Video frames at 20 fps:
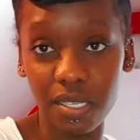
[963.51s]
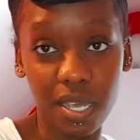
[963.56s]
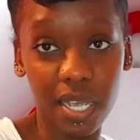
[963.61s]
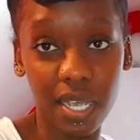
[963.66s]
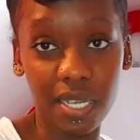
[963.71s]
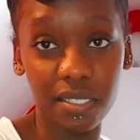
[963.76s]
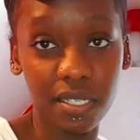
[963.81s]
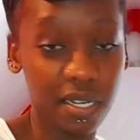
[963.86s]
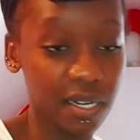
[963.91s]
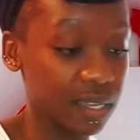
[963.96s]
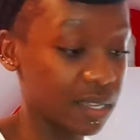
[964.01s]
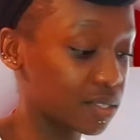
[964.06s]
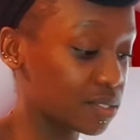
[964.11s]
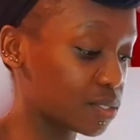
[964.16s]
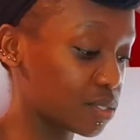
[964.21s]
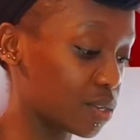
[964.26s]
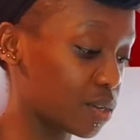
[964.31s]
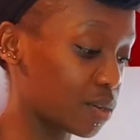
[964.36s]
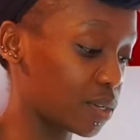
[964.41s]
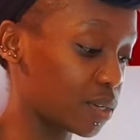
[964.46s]
I did it,
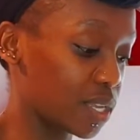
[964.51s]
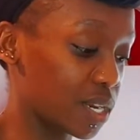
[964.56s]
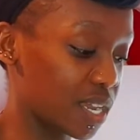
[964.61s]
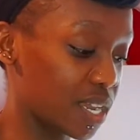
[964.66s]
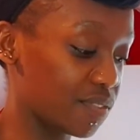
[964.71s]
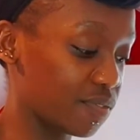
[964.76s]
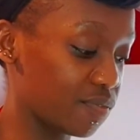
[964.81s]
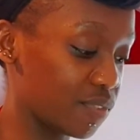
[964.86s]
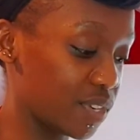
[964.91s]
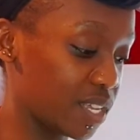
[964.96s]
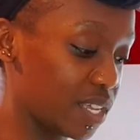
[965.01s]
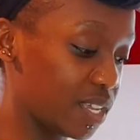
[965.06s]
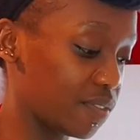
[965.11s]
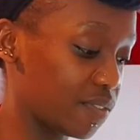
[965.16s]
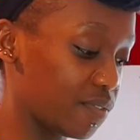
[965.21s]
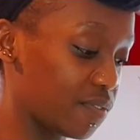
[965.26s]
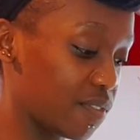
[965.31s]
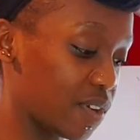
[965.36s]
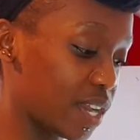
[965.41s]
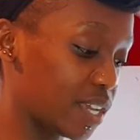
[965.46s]
so can I even really give
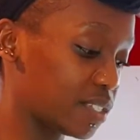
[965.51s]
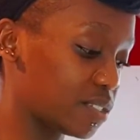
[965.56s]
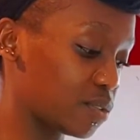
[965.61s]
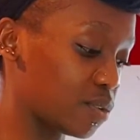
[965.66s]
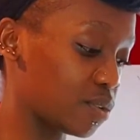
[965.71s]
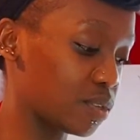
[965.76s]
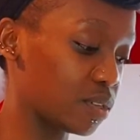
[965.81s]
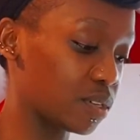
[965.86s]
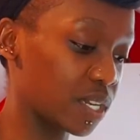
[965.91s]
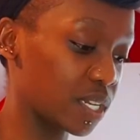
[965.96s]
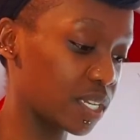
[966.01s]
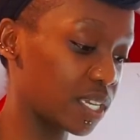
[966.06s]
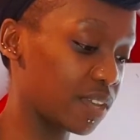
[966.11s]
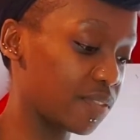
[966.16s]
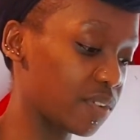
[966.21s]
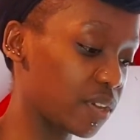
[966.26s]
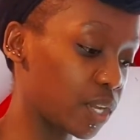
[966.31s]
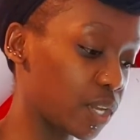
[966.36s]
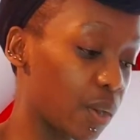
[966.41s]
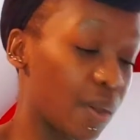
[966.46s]
advice on like
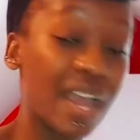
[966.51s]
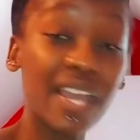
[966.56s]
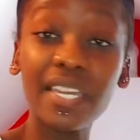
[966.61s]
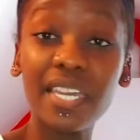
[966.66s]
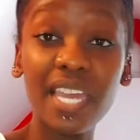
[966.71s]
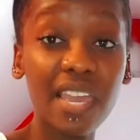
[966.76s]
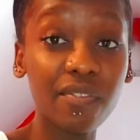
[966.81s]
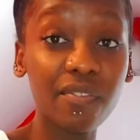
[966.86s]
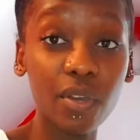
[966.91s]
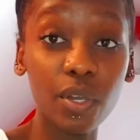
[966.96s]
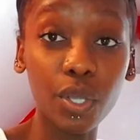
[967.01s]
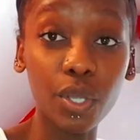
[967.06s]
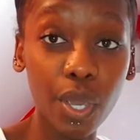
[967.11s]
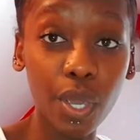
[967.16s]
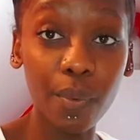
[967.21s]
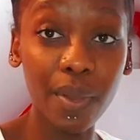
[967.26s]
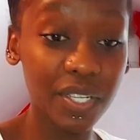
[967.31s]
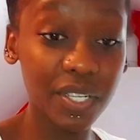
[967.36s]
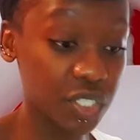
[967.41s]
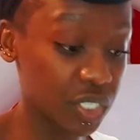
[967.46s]
give it a go? I gave it a
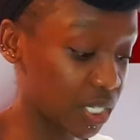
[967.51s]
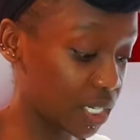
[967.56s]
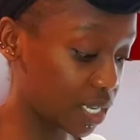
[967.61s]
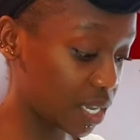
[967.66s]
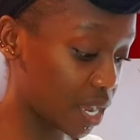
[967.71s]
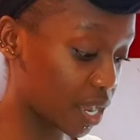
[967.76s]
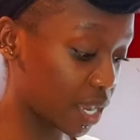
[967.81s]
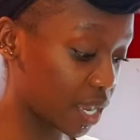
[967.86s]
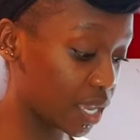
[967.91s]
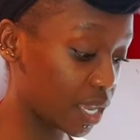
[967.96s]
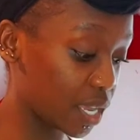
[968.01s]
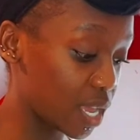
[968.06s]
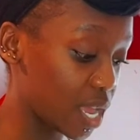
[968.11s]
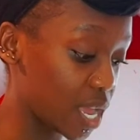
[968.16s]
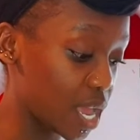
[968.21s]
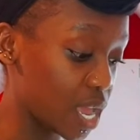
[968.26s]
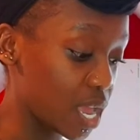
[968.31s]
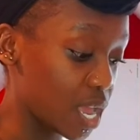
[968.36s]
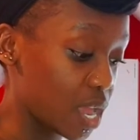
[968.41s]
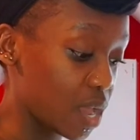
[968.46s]
go actually.
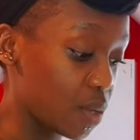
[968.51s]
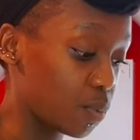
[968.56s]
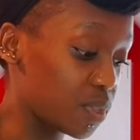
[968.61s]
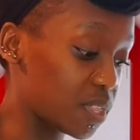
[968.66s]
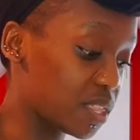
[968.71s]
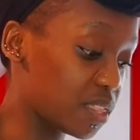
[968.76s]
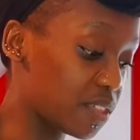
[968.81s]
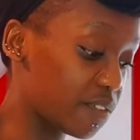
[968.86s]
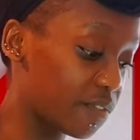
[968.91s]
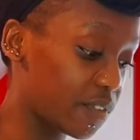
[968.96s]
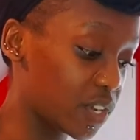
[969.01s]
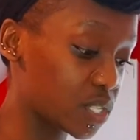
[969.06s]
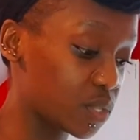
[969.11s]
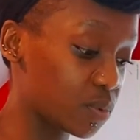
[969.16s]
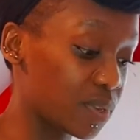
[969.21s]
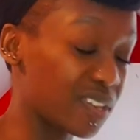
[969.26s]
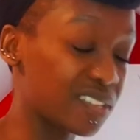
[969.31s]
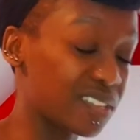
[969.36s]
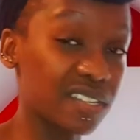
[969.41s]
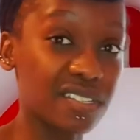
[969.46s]
Within the first
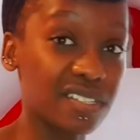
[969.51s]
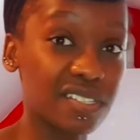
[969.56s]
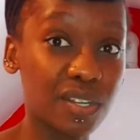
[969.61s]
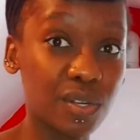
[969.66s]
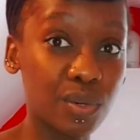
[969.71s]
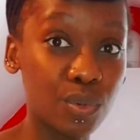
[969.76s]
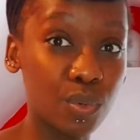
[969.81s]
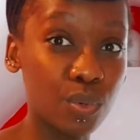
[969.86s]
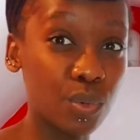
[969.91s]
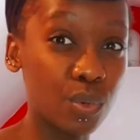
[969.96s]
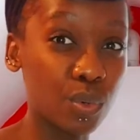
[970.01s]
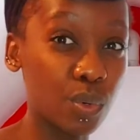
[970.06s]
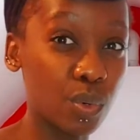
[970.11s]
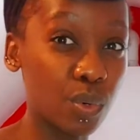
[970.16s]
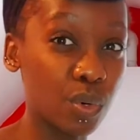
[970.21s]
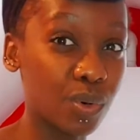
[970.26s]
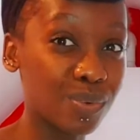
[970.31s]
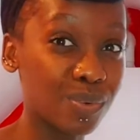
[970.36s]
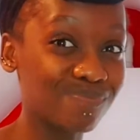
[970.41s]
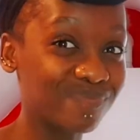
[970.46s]
3 weeks, I was like, oh,
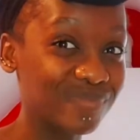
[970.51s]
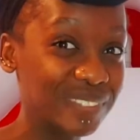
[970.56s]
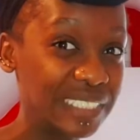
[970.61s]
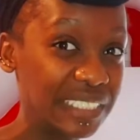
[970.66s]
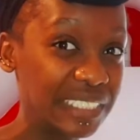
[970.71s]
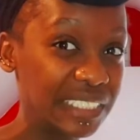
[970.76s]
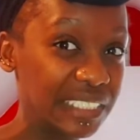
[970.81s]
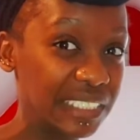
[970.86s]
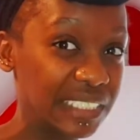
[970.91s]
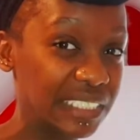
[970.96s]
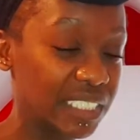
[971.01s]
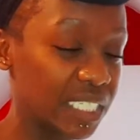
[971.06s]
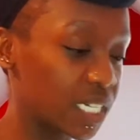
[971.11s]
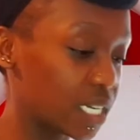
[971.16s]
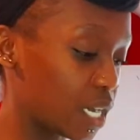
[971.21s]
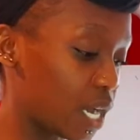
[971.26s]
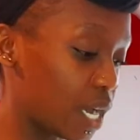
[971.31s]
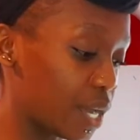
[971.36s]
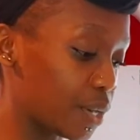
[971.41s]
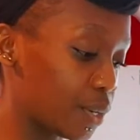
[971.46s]

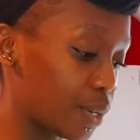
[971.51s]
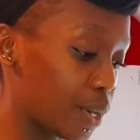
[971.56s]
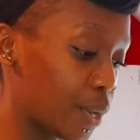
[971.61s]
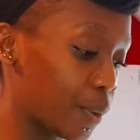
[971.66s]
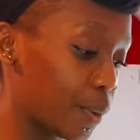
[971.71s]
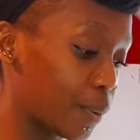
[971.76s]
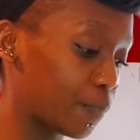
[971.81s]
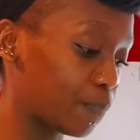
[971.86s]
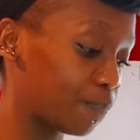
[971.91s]
I don't know.